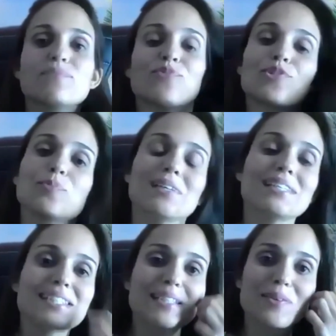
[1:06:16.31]
for me
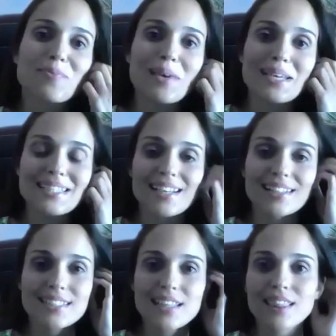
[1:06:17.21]
is the best
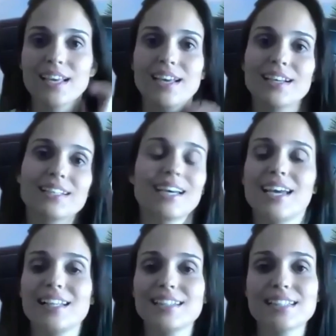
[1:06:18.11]
healthiest snack.
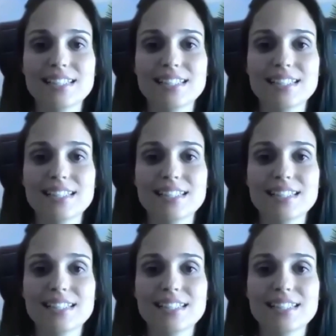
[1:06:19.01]
And